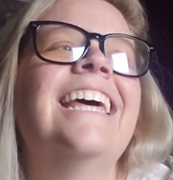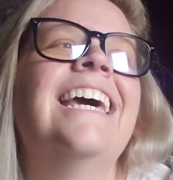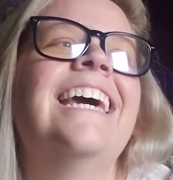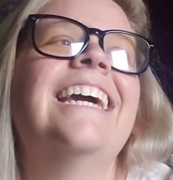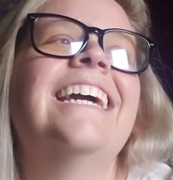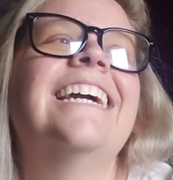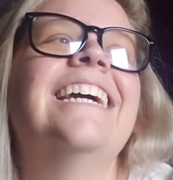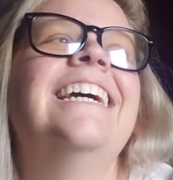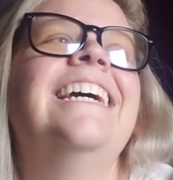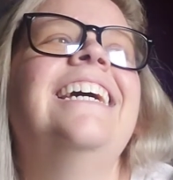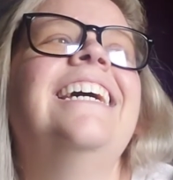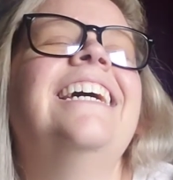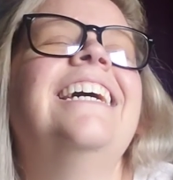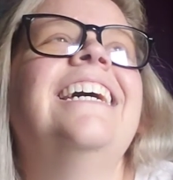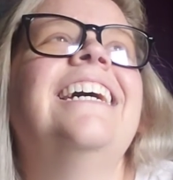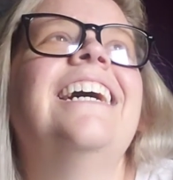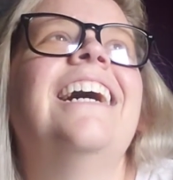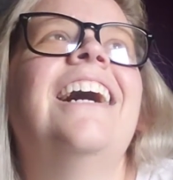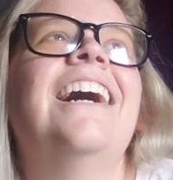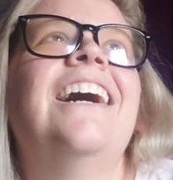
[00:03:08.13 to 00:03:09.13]
like,
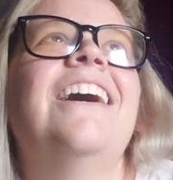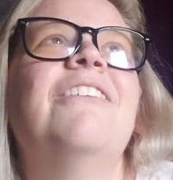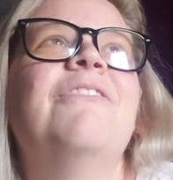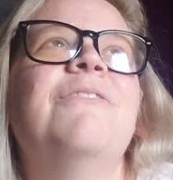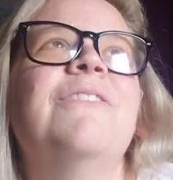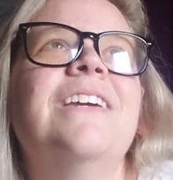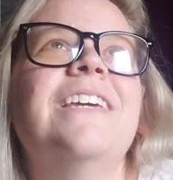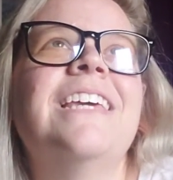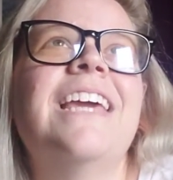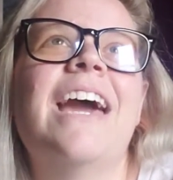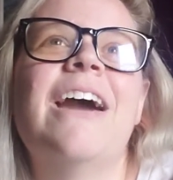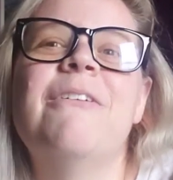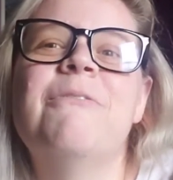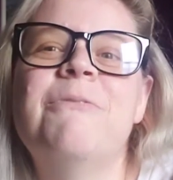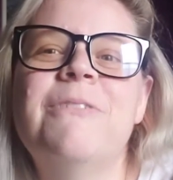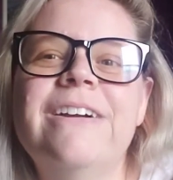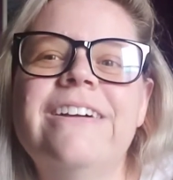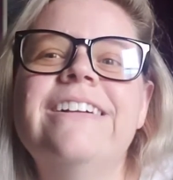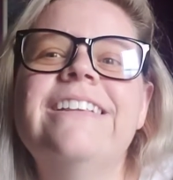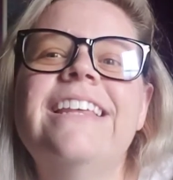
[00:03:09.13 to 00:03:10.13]
uh, we, yeah,
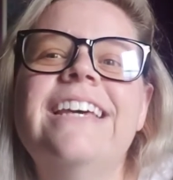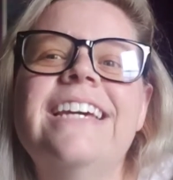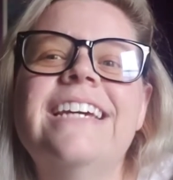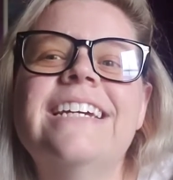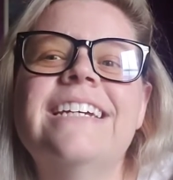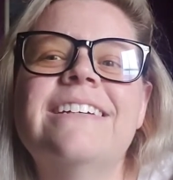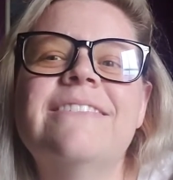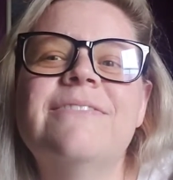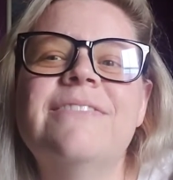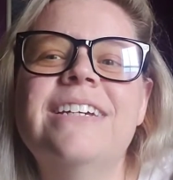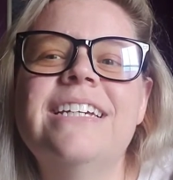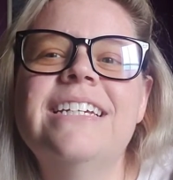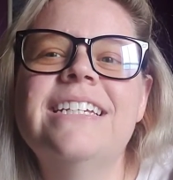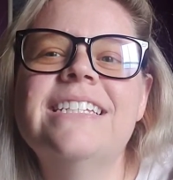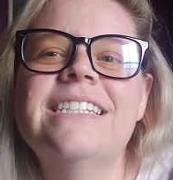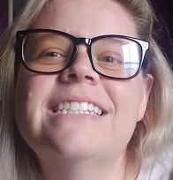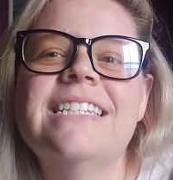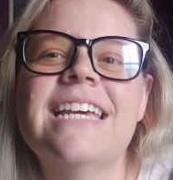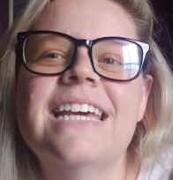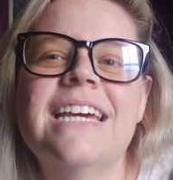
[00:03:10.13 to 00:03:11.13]
we're like,
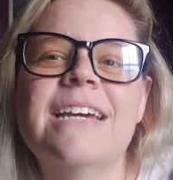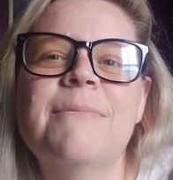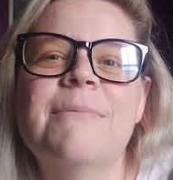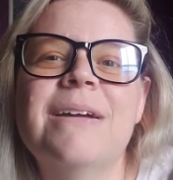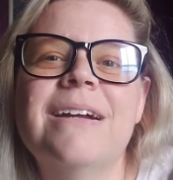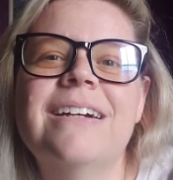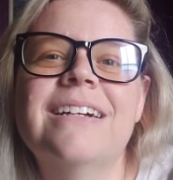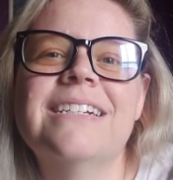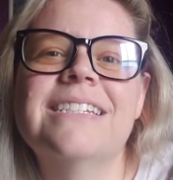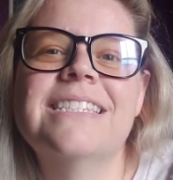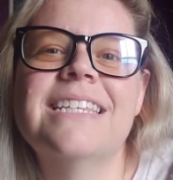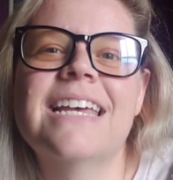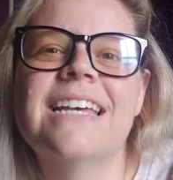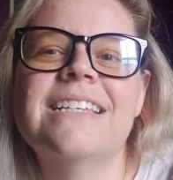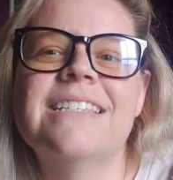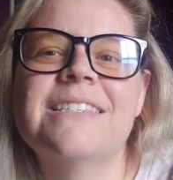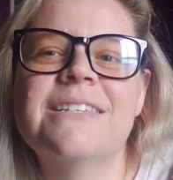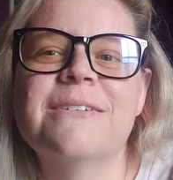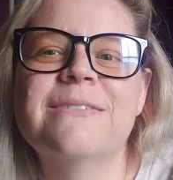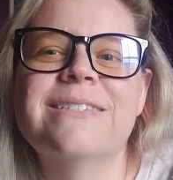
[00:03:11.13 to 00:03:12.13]
we take America
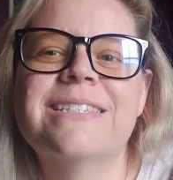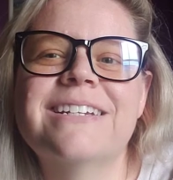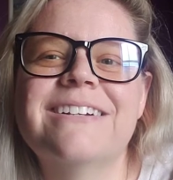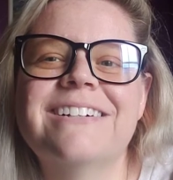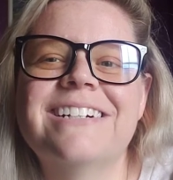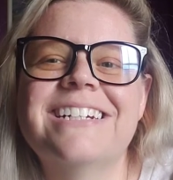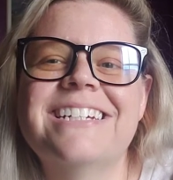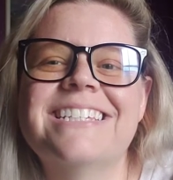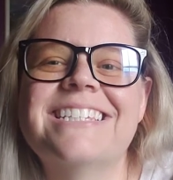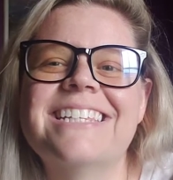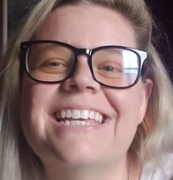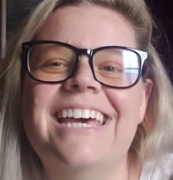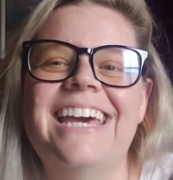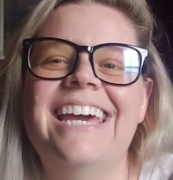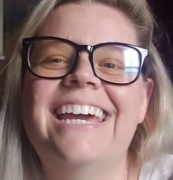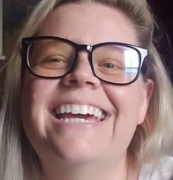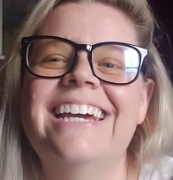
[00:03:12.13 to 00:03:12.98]
Says so seriously.